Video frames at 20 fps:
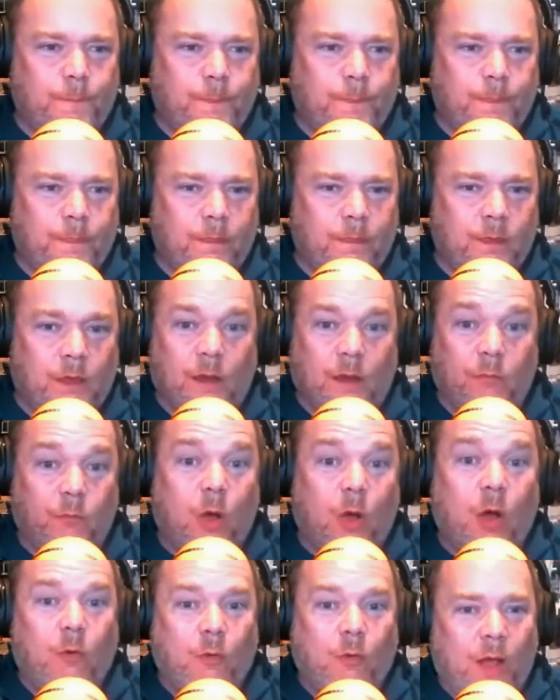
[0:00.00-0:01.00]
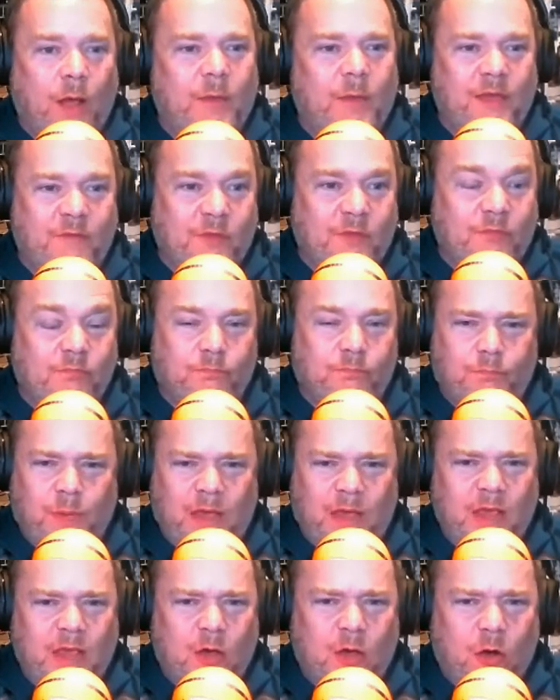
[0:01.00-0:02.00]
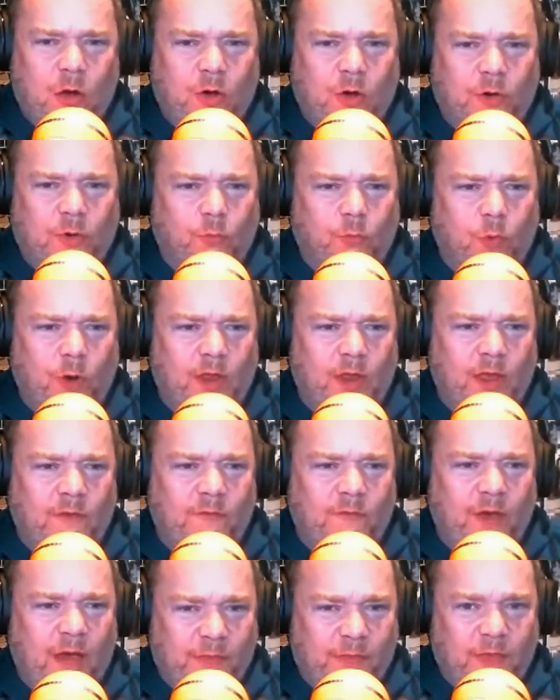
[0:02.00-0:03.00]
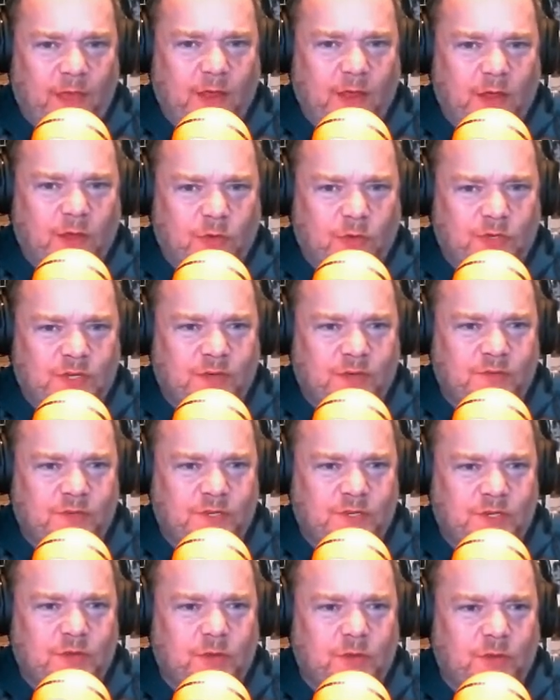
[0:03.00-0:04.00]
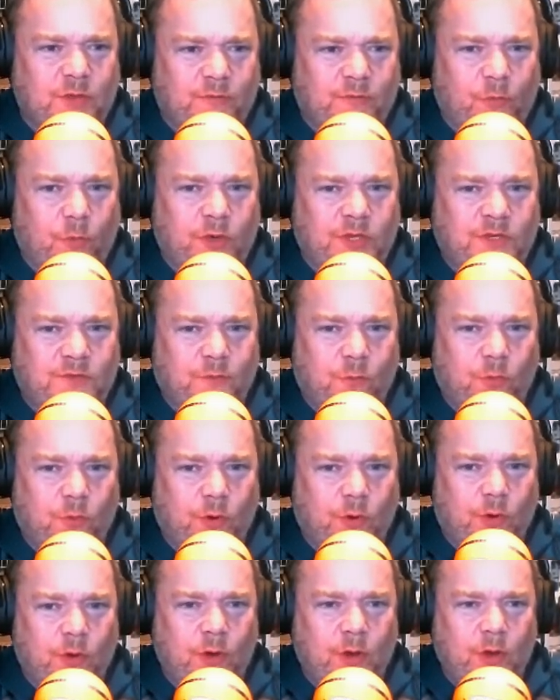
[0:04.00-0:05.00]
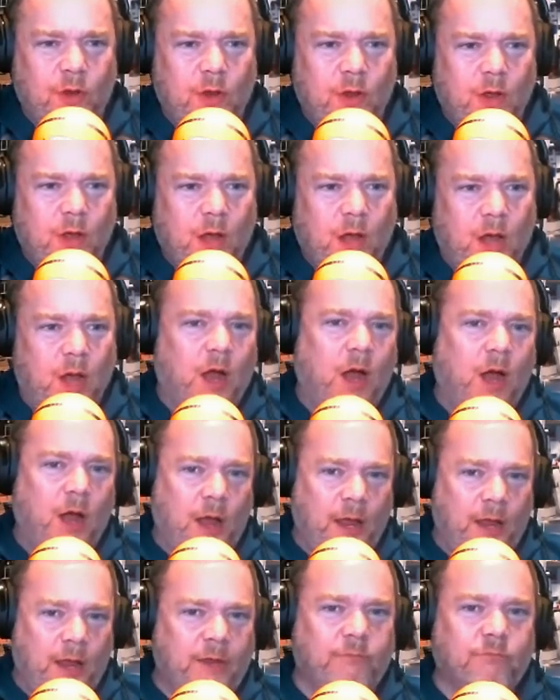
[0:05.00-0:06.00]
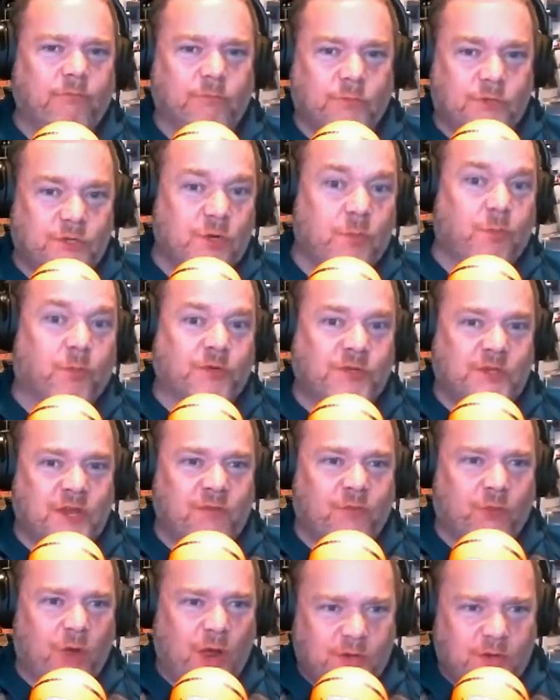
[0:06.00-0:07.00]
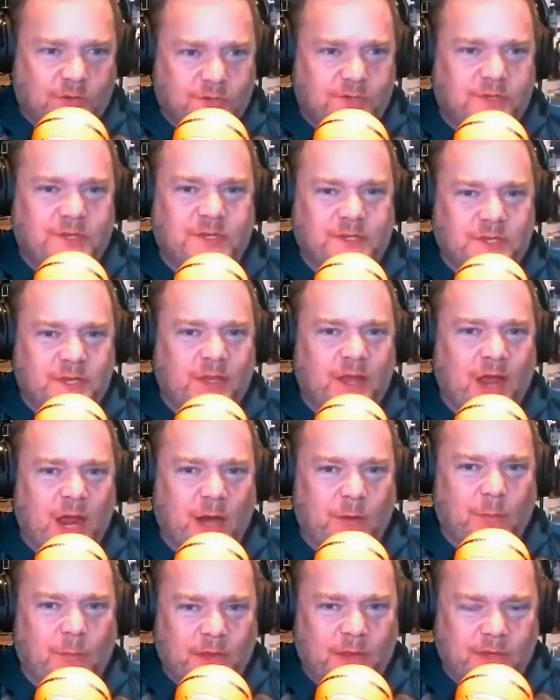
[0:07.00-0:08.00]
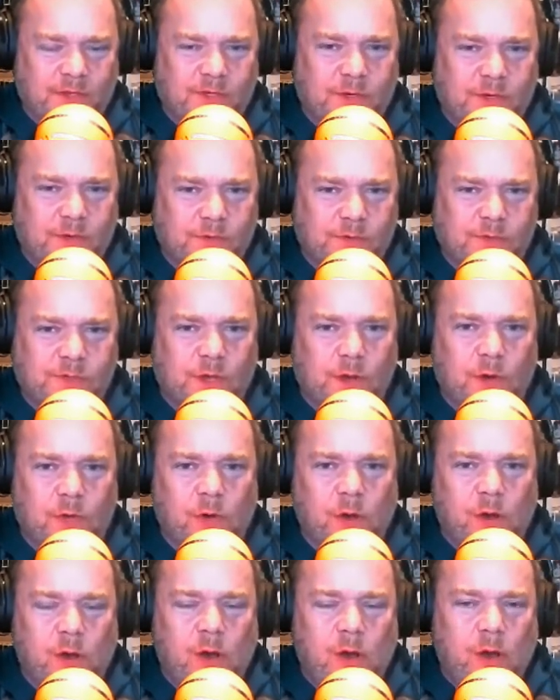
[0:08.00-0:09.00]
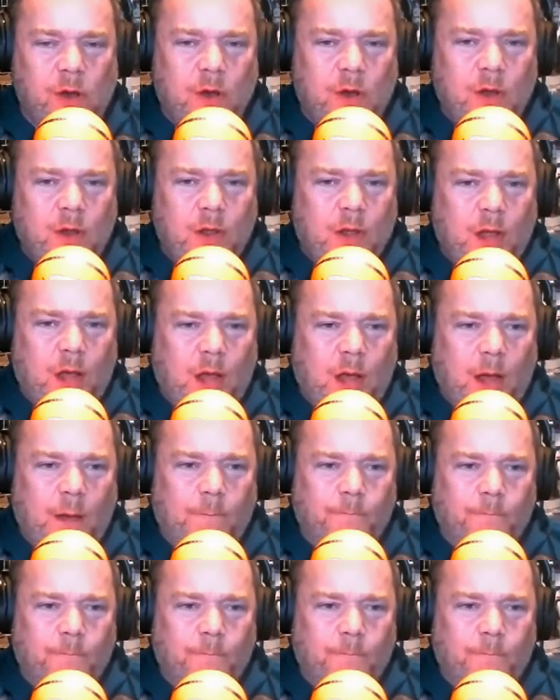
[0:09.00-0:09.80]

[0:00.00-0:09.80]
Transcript: Yeah, well, even Peggy Carter, What If? I think Chris Evans is doing the voice for Super Steve Rogers that's in the Iron Man suit. So, nice.